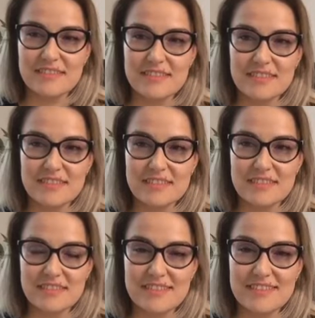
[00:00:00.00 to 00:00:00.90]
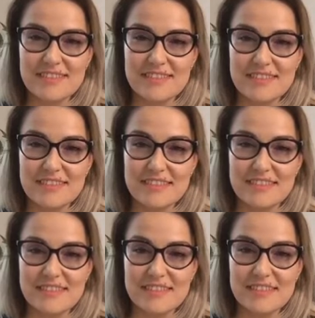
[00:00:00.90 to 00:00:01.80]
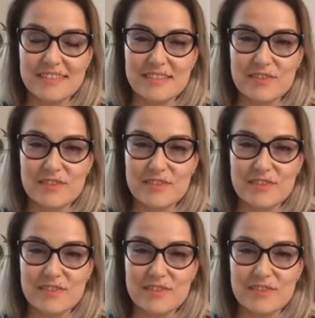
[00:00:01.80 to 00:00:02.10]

The person shown says nothing.